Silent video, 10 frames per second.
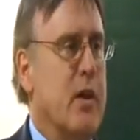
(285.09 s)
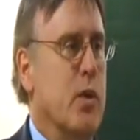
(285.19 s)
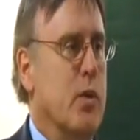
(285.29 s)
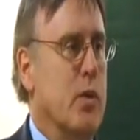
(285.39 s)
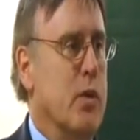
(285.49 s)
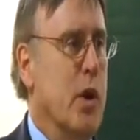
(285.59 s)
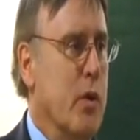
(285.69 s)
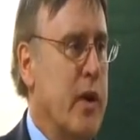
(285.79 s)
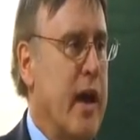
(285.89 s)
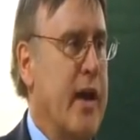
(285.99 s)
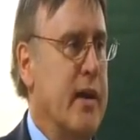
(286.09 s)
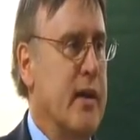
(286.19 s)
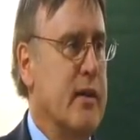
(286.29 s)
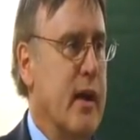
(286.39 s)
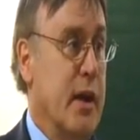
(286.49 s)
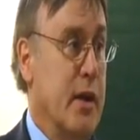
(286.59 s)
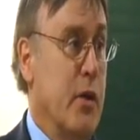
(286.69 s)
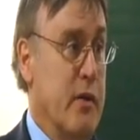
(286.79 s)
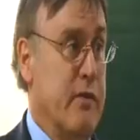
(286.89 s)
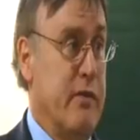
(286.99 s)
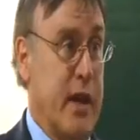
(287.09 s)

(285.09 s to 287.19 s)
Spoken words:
who know Canada, and I know in